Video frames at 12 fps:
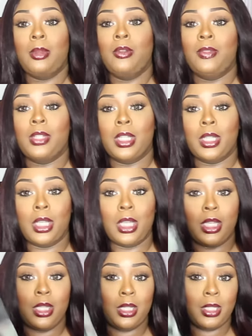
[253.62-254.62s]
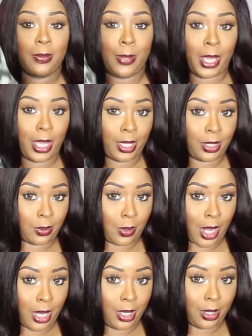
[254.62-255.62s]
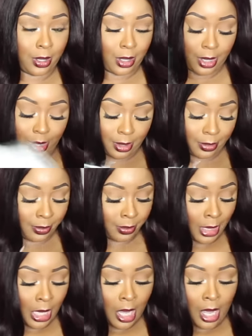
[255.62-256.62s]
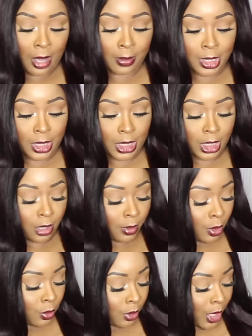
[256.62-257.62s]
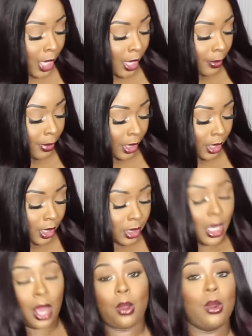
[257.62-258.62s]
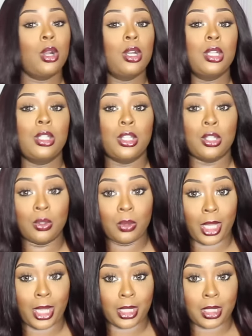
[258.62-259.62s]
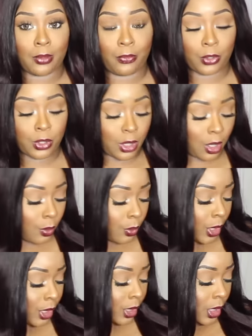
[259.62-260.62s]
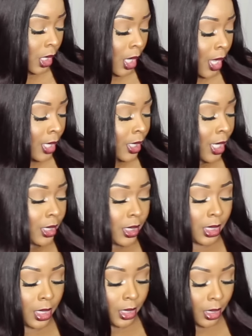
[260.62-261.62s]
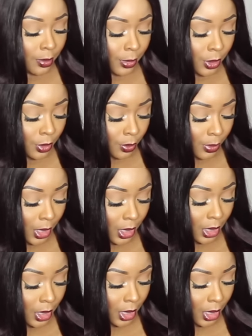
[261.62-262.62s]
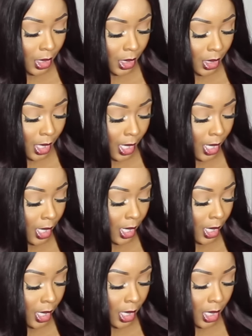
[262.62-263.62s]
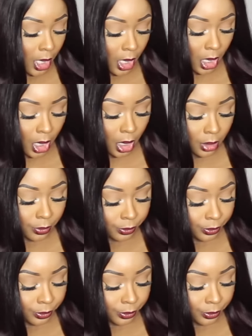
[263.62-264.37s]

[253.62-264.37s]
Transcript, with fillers: to move into these pants right here, honey. I'm just sitting on down because I ordered a 2X and for some reason they sent them to me in a...